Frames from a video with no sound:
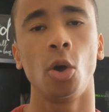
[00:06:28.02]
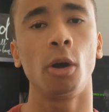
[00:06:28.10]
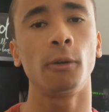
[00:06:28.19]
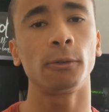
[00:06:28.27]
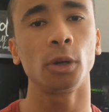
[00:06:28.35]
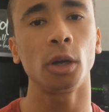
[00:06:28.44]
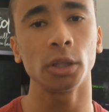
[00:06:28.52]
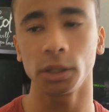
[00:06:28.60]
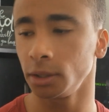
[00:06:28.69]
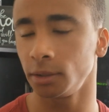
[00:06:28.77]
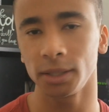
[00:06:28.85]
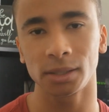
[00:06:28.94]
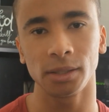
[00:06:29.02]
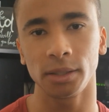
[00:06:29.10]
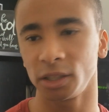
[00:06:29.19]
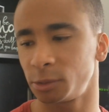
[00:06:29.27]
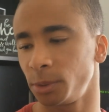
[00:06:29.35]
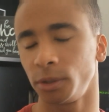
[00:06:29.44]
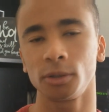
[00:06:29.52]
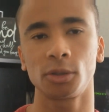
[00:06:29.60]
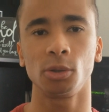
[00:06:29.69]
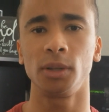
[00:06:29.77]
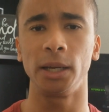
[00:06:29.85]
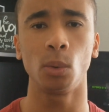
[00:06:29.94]
overall good listening experience.
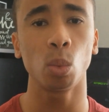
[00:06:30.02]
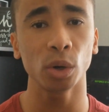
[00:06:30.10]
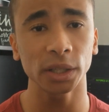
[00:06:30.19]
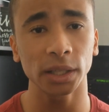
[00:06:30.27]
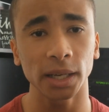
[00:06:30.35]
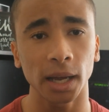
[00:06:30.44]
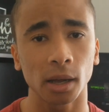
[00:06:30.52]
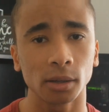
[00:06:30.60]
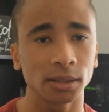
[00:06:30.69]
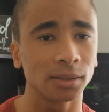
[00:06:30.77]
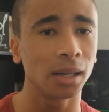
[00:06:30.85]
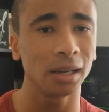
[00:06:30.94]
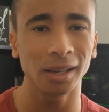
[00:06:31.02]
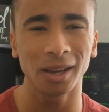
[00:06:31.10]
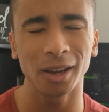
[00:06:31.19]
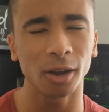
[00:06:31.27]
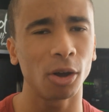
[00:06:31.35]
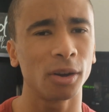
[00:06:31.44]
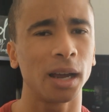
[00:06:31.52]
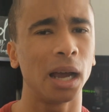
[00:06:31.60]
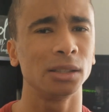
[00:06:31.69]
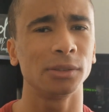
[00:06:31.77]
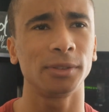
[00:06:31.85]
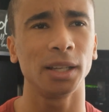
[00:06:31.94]
So like working out, studying, all
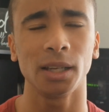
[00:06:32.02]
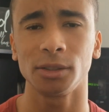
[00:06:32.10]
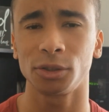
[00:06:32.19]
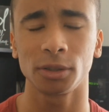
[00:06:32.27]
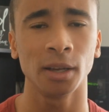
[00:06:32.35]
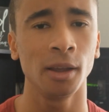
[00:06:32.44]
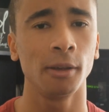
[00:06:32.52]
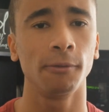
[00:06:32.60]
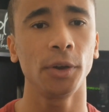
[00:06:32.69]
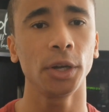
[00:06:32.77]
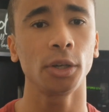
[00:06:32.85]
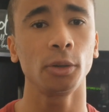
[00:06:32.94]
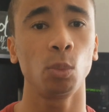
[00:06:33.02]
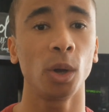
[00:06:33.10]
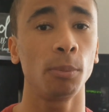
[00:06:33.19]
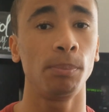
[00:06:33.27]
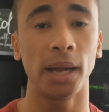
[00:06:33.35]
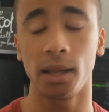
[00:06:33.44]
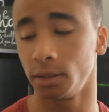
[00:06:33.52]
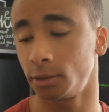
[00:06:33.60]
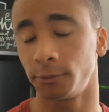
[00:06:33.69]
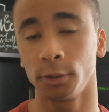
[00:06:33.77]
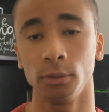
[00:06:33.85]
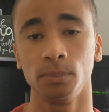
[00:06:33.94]
kinds of things, just very good, well balanced
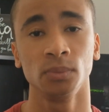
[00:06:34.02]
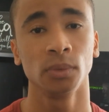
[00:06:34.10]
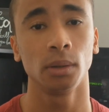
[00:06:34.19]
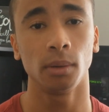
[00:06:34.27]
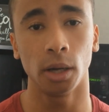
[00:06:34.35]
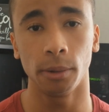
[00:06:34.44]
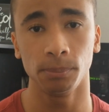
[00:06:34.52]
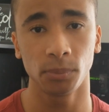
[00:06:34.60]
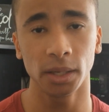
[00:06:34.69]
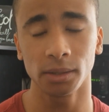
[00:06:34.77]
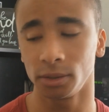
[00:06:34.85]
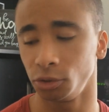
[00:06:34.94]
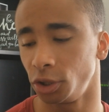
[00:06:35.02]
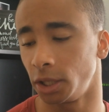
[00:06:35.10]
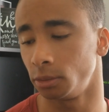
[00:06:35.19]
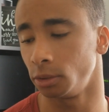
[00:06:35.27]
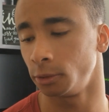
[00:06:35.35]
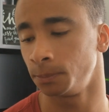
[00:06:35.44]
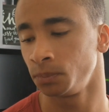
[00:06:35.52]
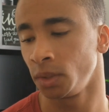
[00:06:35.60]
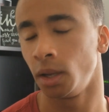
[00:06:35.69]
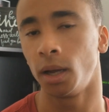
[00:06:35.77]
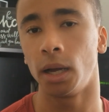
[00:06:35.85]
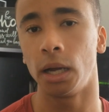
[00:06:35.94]
for things in general.
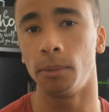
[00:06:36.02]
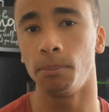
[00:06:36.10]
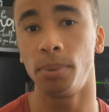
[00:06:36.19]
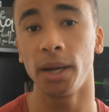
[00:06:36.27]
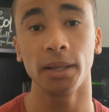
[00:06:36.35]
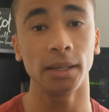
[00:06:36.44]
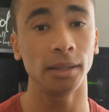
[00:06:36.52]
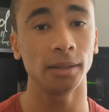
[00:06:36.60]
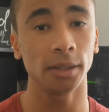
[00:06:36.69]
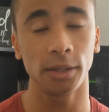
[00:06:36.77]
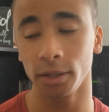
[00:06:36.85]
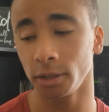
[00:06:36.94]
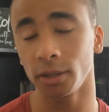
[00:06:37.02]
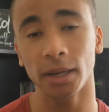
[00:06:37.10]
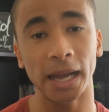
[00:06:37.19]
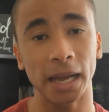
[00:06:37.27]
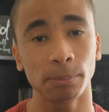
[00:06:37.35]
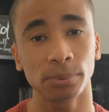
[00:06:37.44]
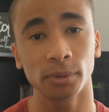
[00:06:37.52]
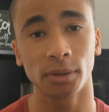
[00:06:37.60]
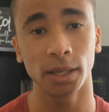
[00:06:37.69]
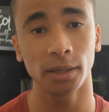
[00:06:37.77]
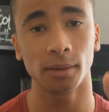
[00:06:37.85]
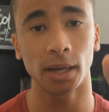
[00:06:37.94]
But in the Gear app
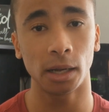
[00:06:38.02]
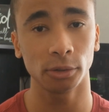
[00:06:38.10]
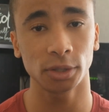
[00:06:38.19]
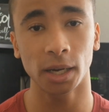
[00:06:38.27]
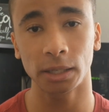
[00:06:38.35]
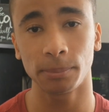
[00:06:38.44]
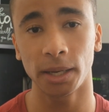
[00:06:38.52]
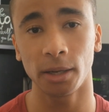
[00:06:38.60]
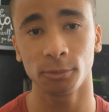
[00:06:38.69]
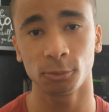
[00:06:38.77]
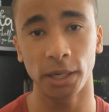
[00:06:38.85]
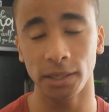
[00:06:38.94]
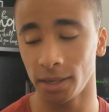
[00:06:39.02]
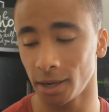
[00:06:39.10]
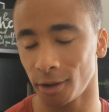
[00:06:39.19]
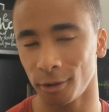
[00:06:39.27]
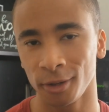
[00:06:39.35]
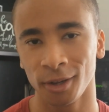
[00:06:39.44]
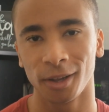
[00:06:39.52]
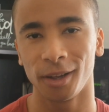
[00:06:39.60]
that I'll talk about right now,